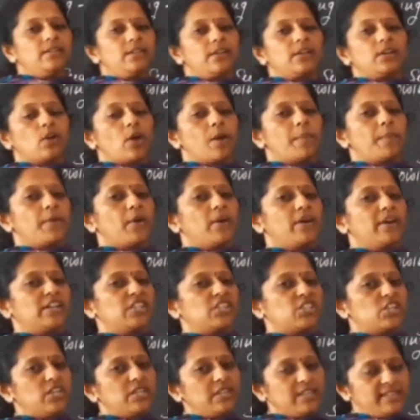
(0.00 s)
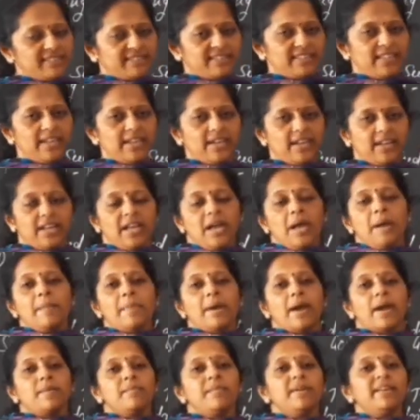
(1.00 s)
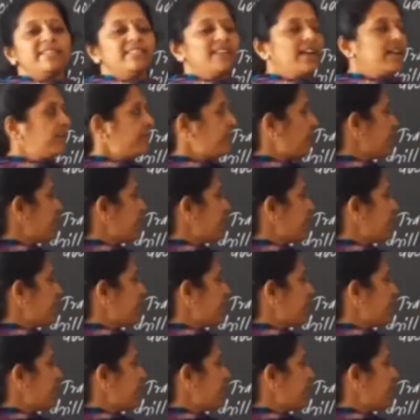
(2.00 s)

is a crop production is there, farmers are